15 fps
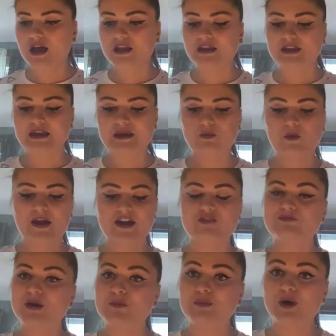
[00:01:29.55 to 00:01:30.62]
the weight of
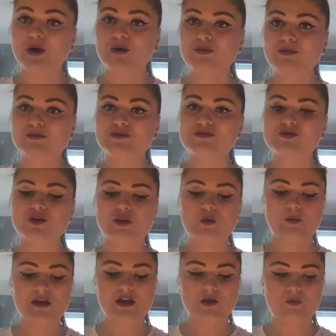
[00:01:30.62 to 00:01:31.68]
my bowl, so that
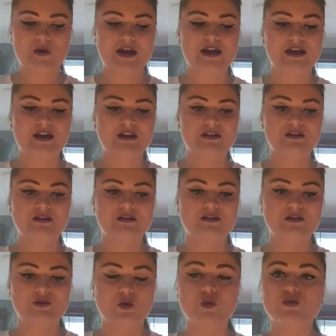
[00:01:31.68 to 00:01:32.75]
when I weigh it
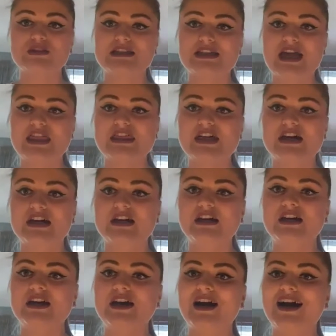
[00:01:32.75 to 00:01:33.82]
all together
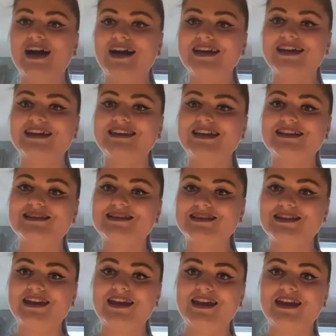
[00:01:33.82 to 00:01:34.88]
I can then
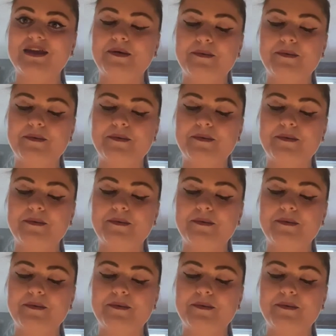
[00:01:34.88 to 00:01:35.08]
see,